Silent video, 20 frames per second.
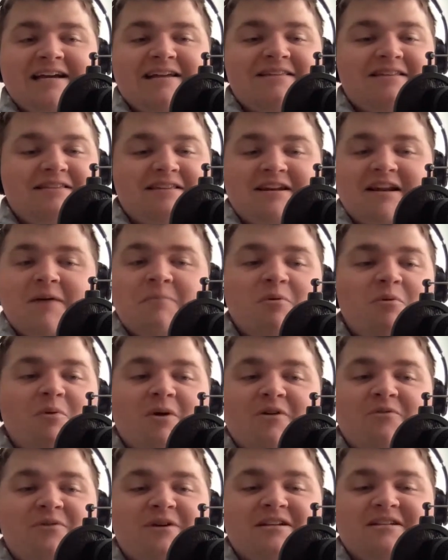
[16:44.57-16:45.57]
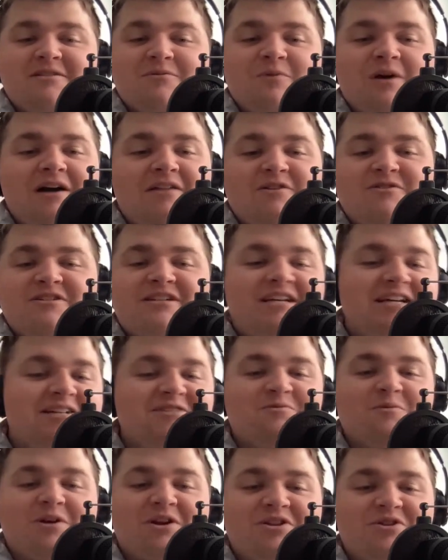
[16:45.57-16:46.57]
that the number one reason why those kids
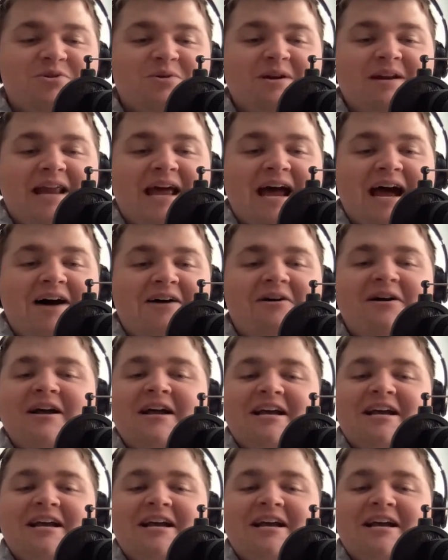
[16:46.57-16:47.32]
want to do it now